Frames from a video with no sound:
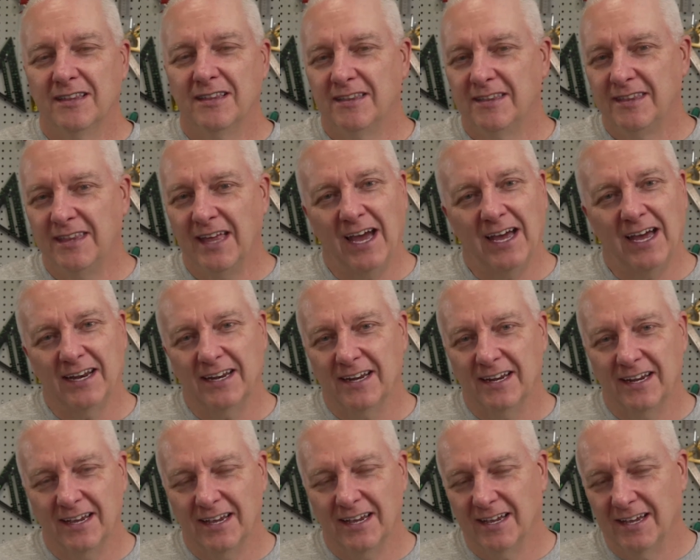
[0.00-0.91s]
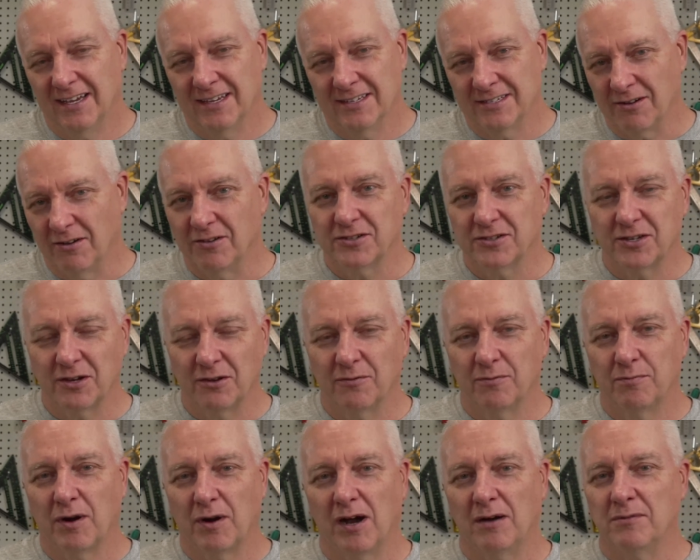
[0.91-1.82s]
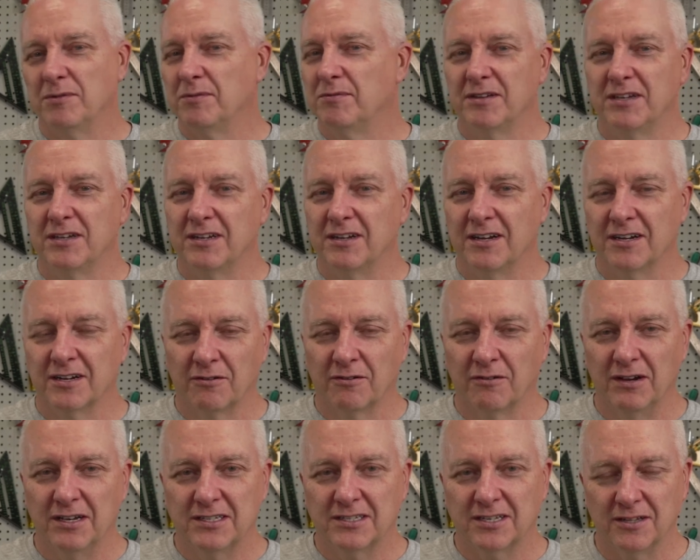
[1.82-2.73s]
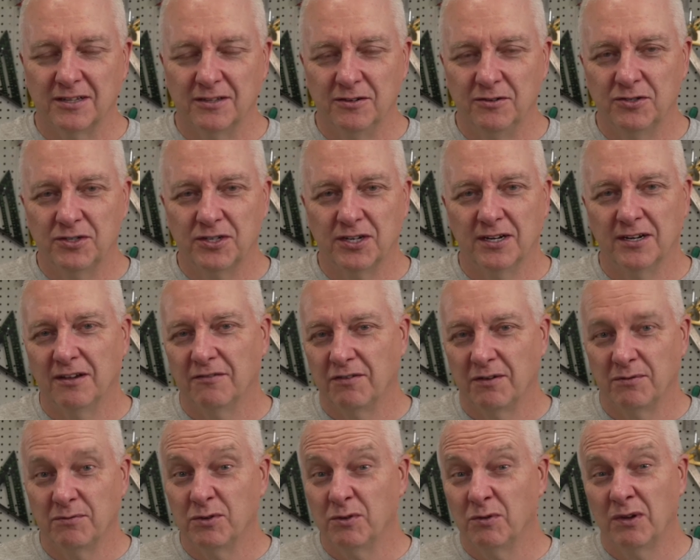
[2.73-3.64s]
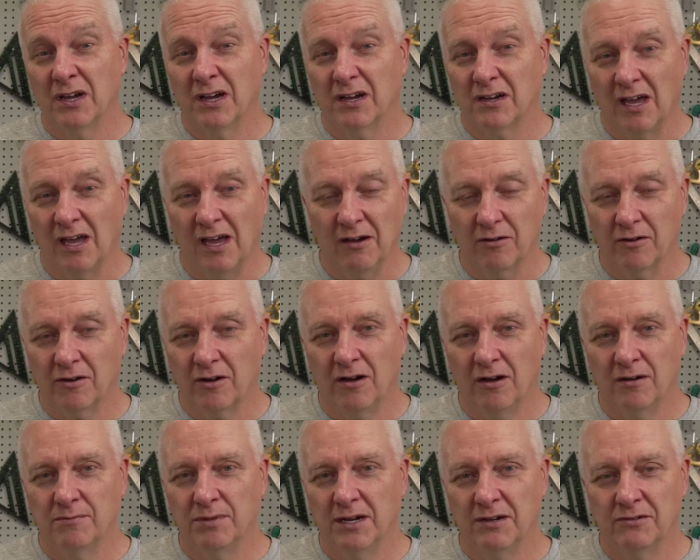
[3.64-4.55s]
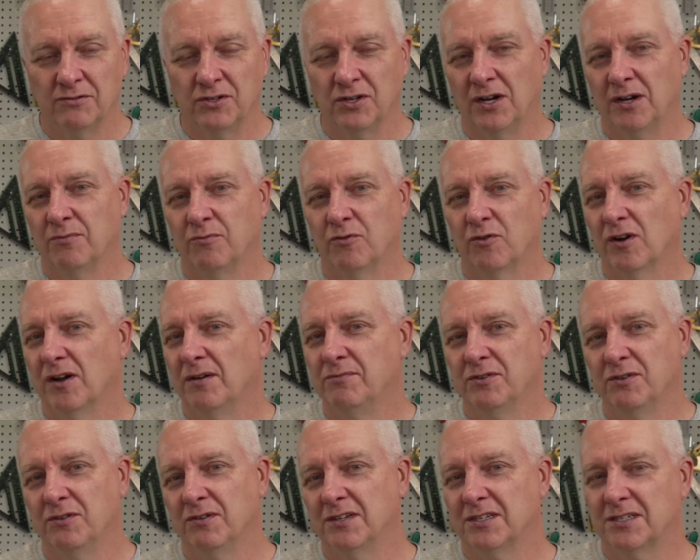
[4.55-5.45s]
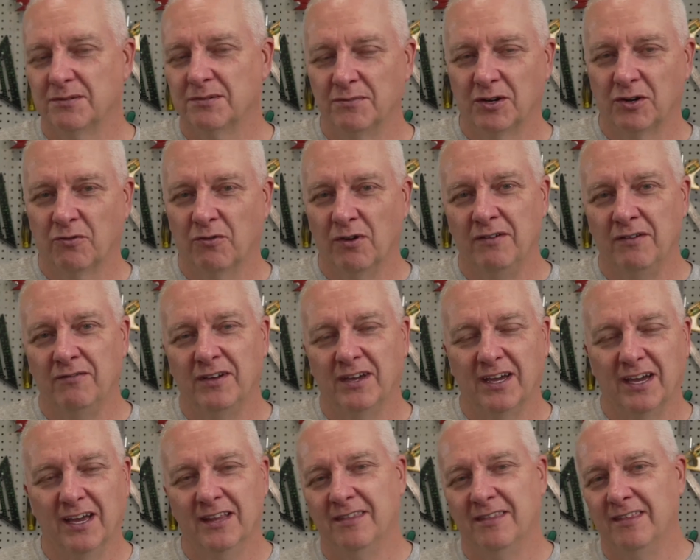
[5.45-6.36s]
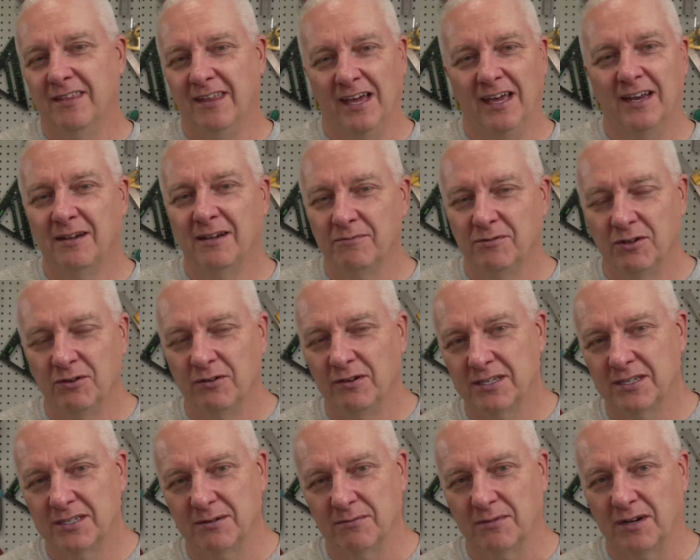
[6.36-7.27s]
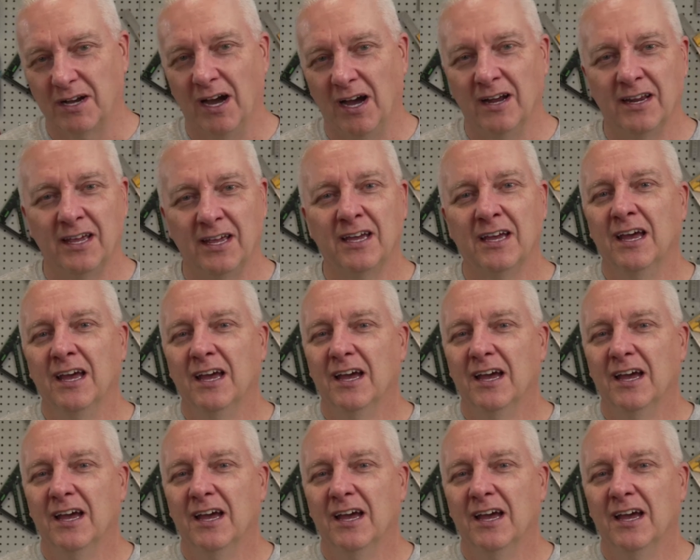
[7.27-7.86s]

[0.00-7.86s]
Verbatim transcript: That is also probably not a great solution if I'm doing a compound job where I'm doing some engraving and then I'm doing some cutting.